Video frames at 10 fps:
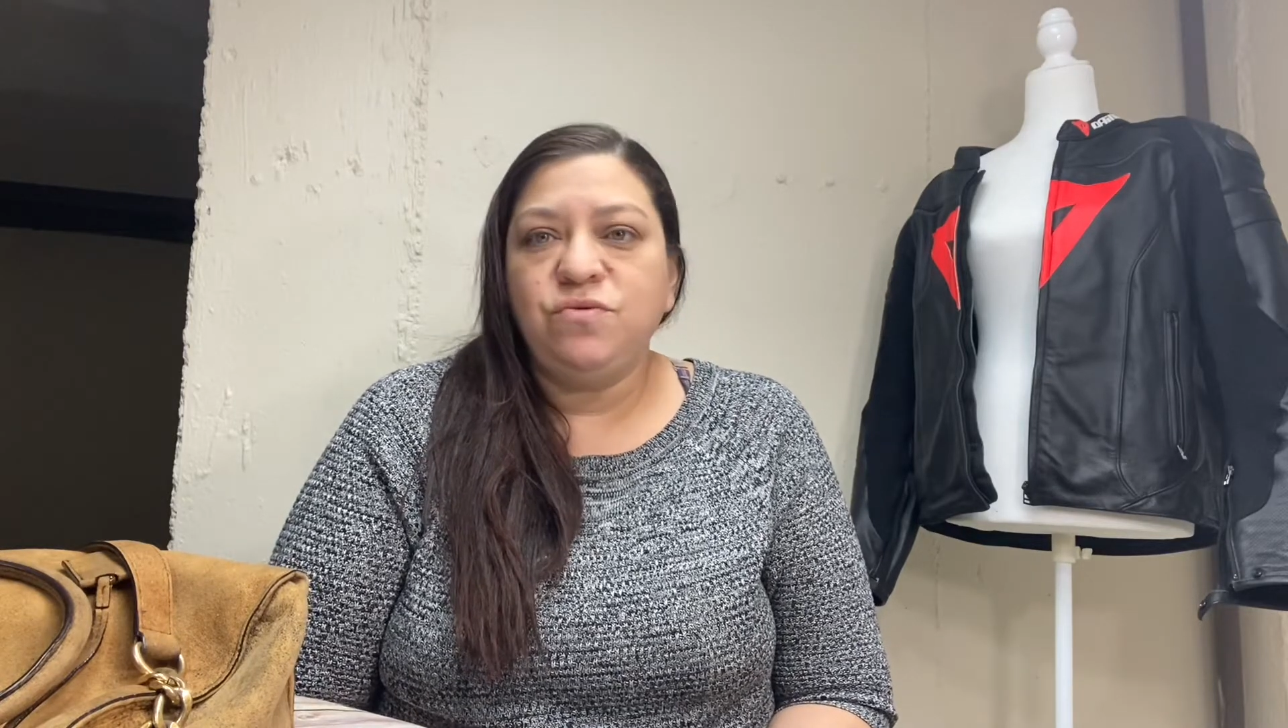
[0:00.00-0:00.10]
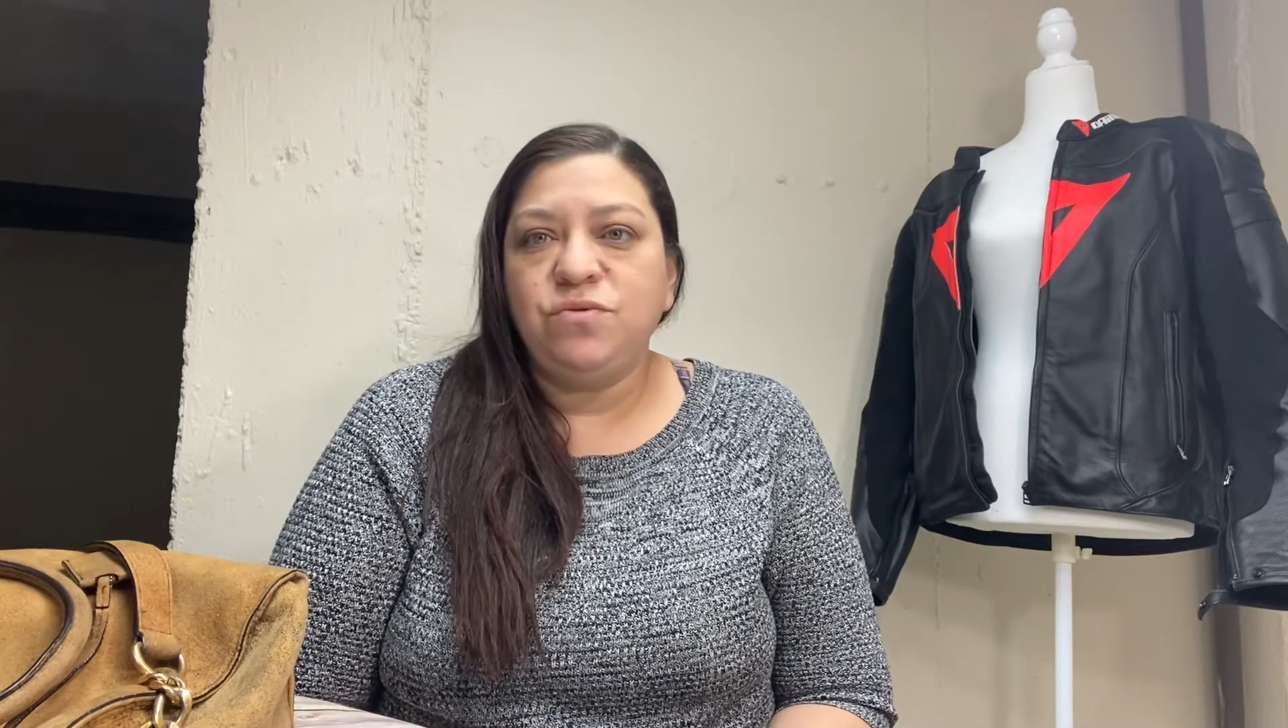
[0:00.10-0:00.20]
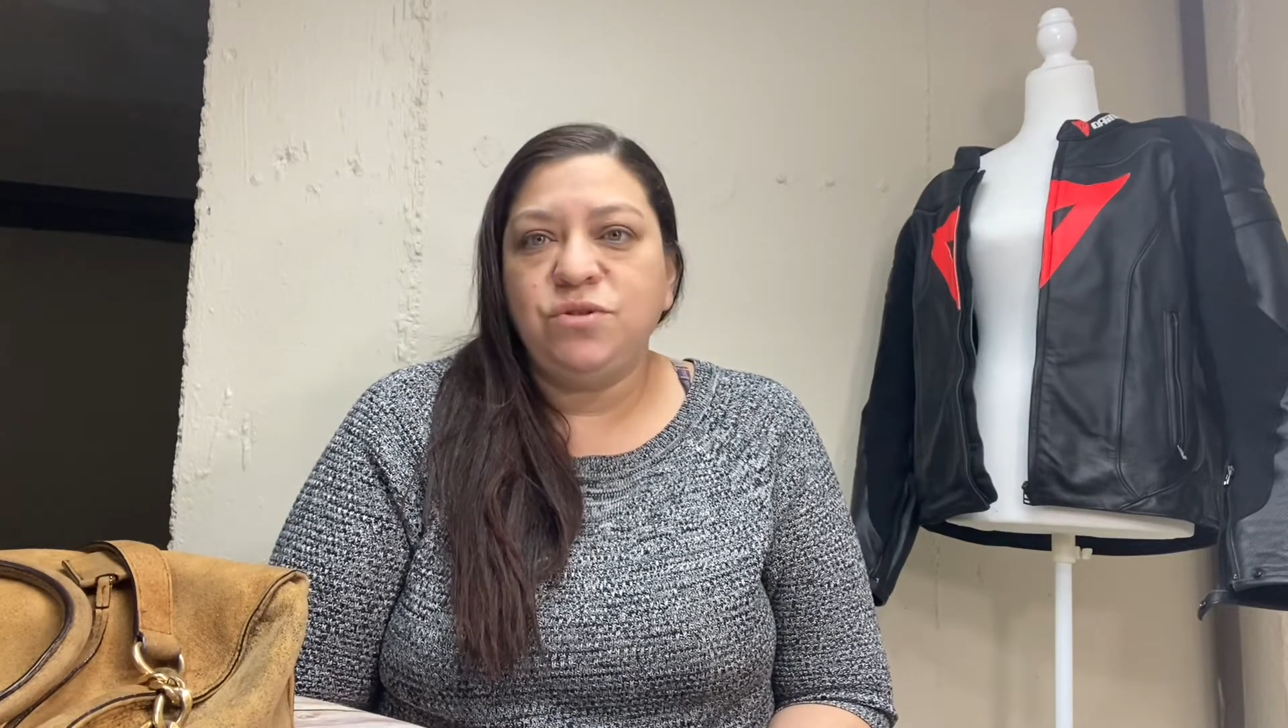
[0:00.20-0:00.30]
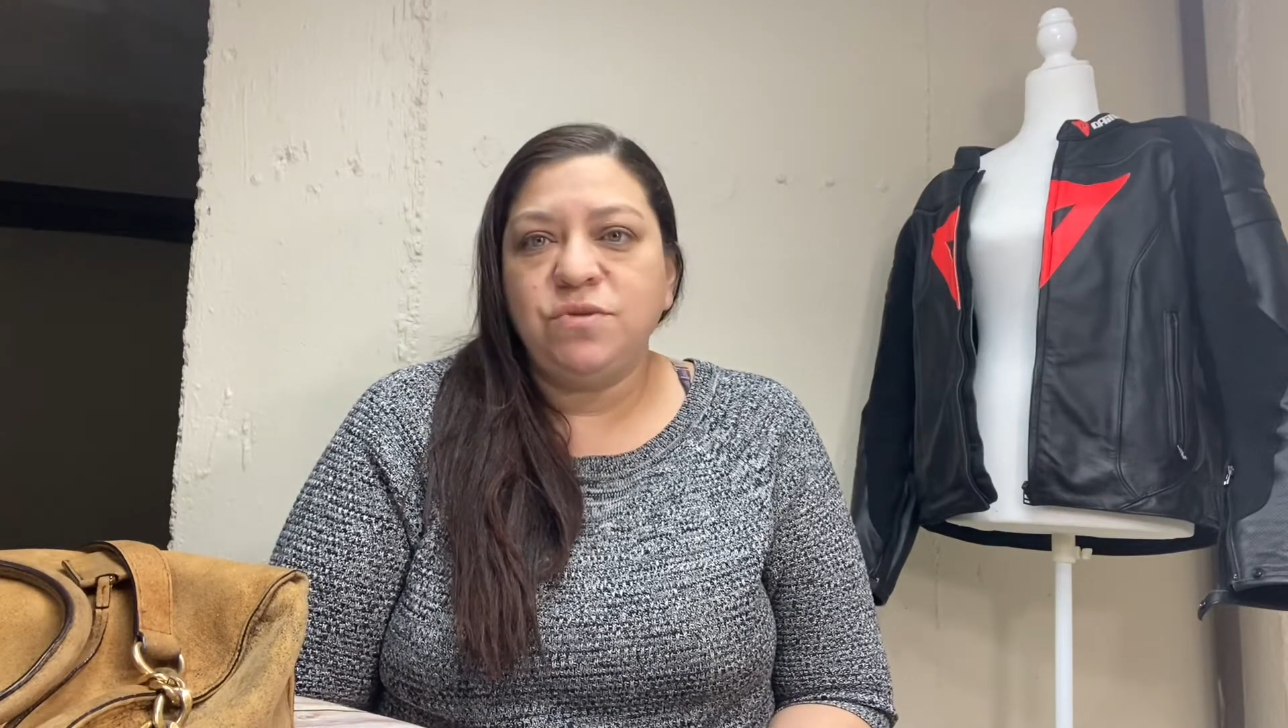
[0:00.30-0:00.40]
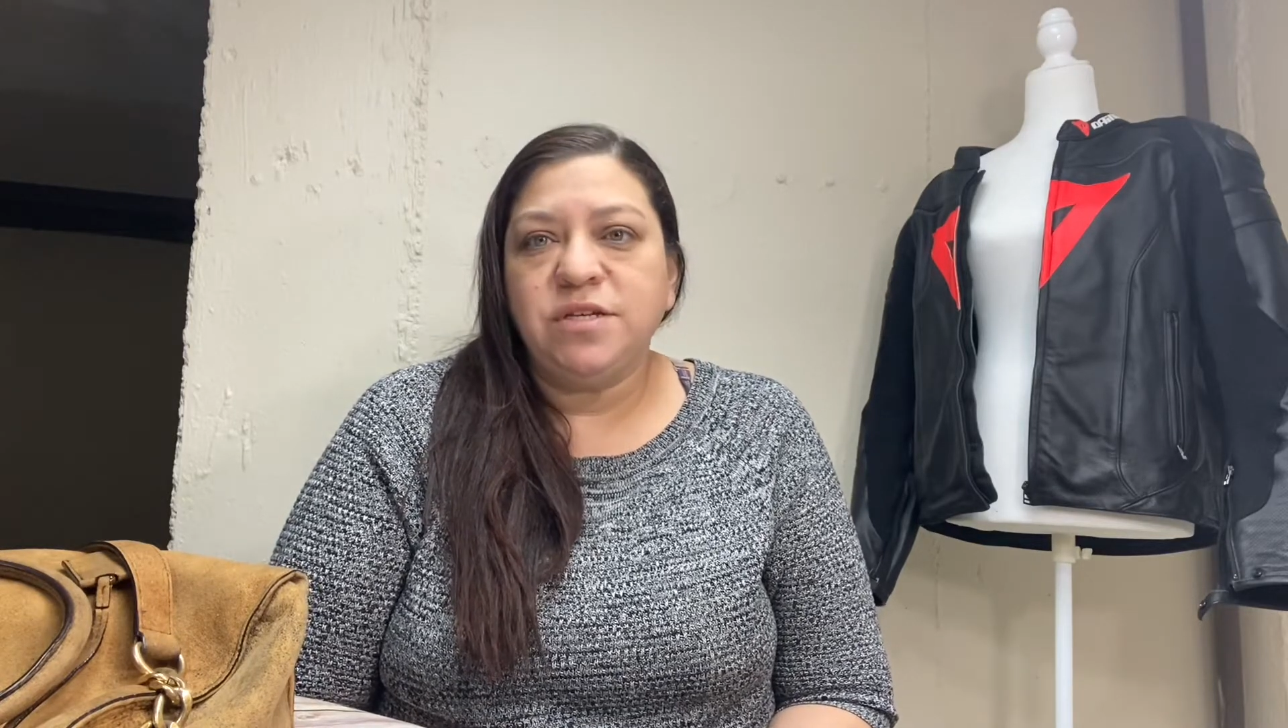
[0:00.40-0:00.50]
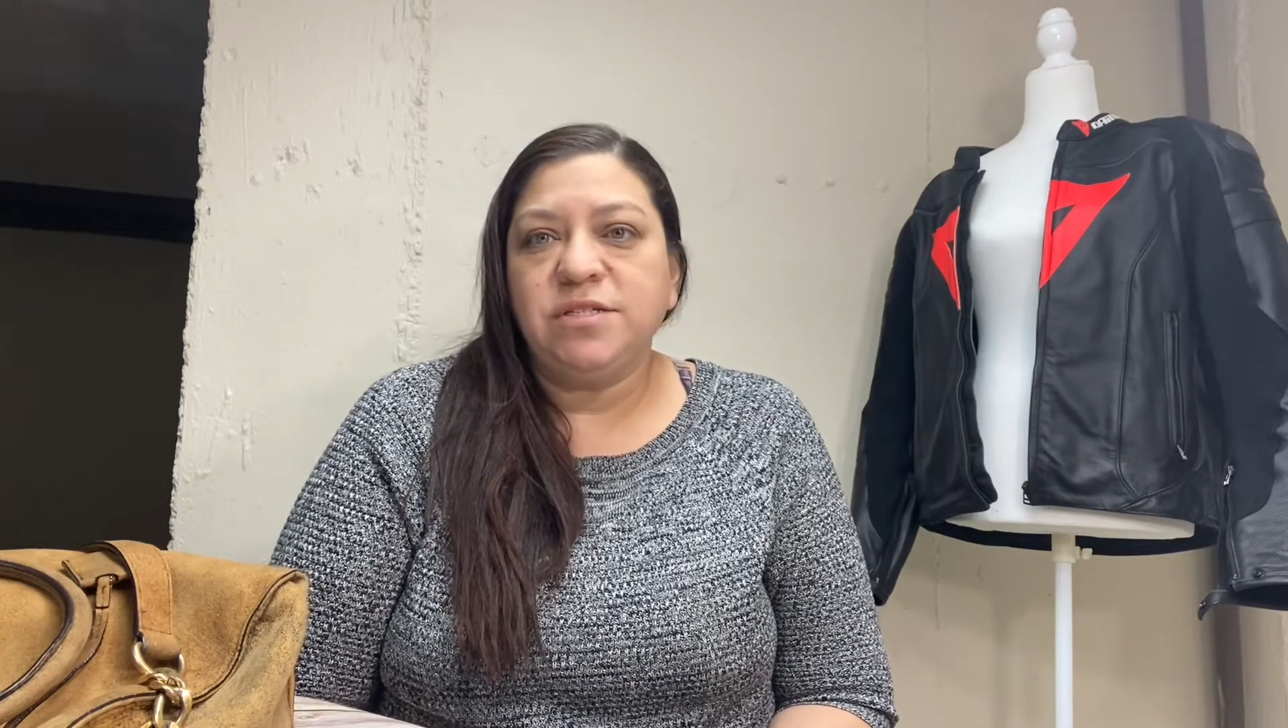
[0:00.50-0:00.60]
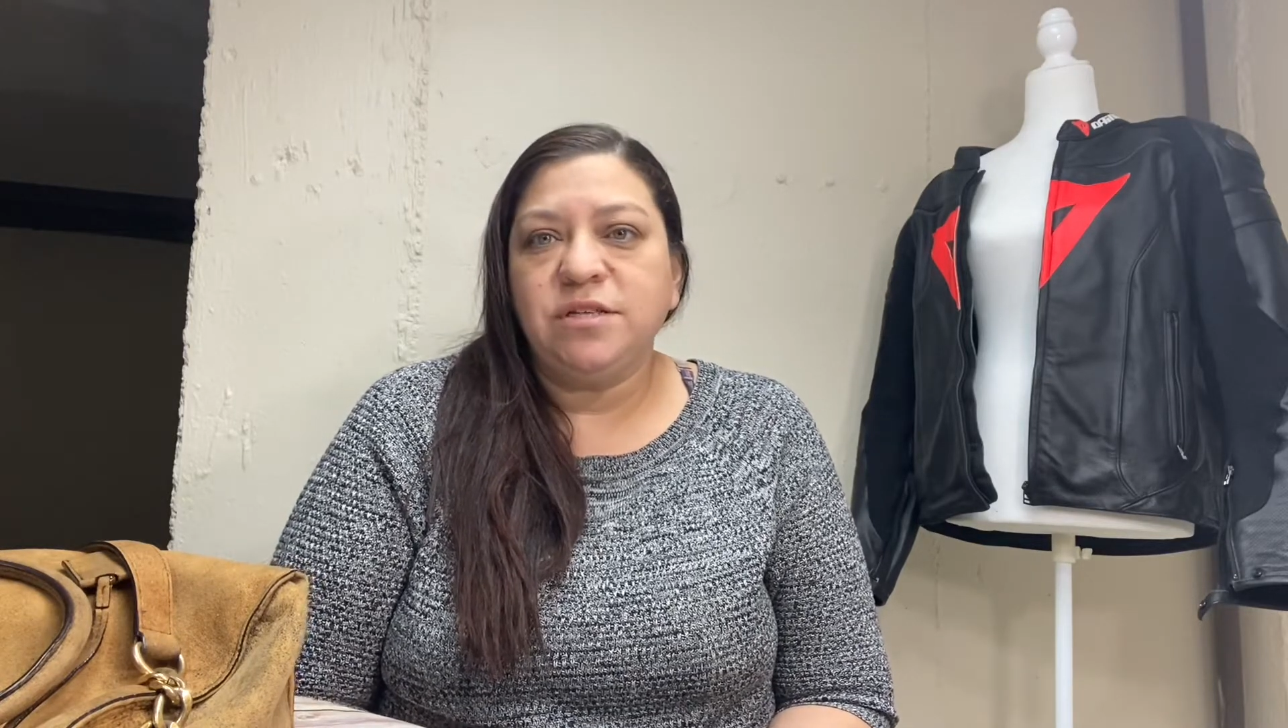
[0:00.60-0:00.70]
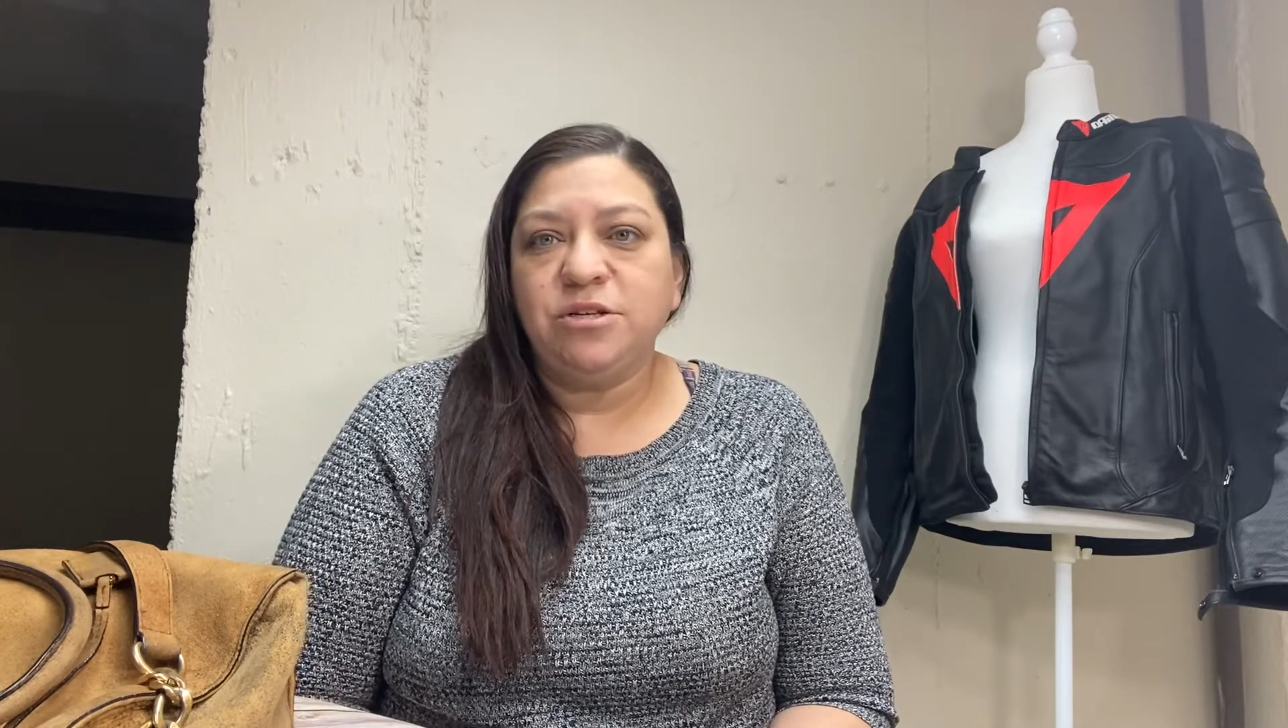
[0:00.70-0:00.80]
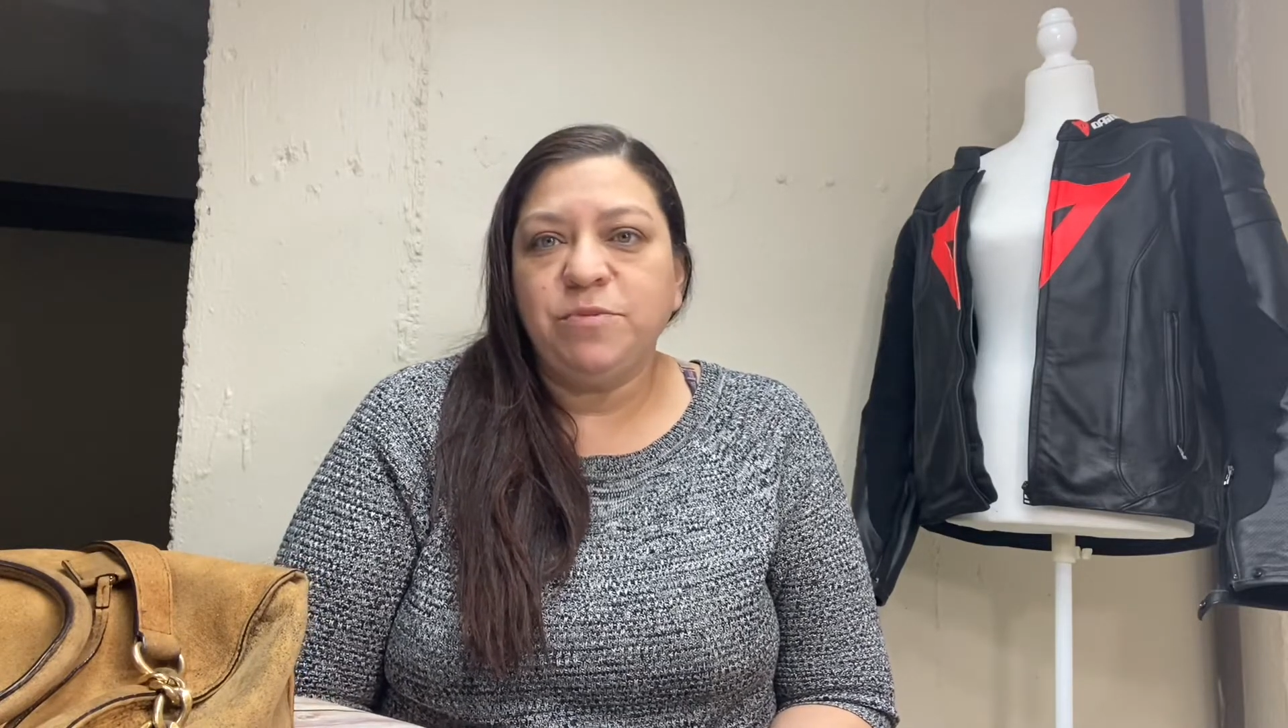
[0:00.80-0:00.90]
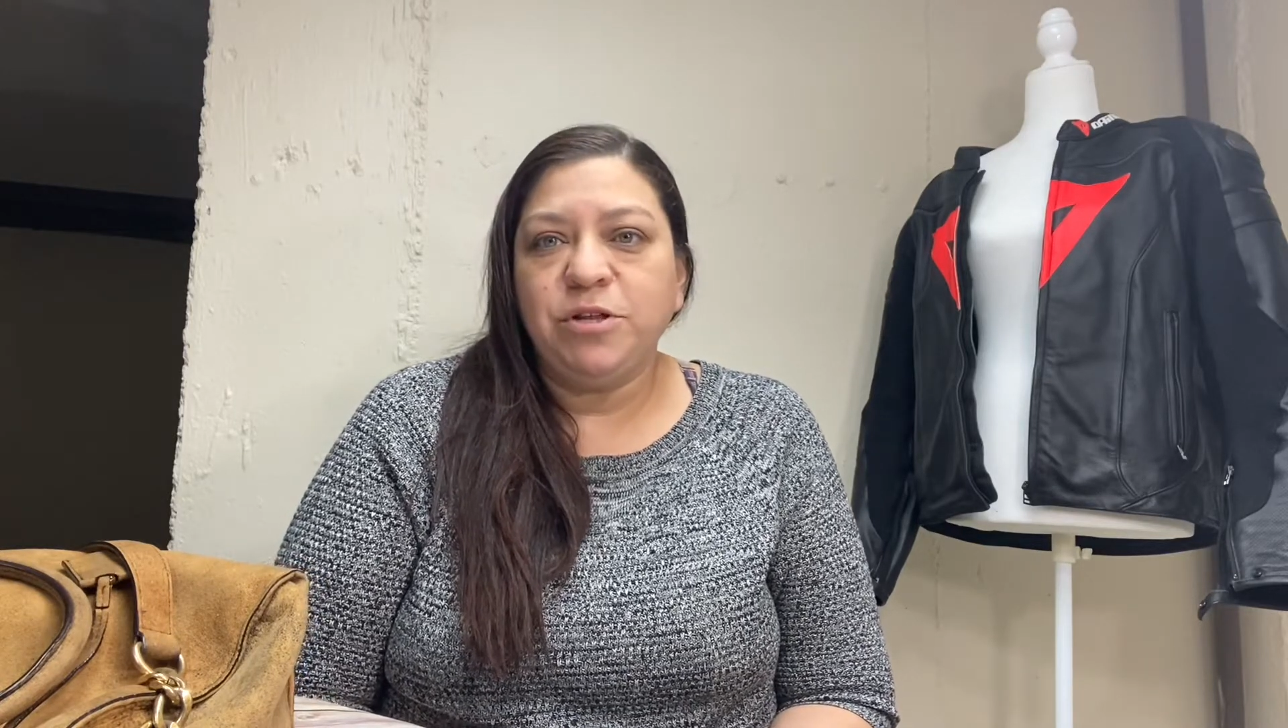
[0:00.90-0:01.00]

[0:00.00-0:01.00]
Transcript: do this a little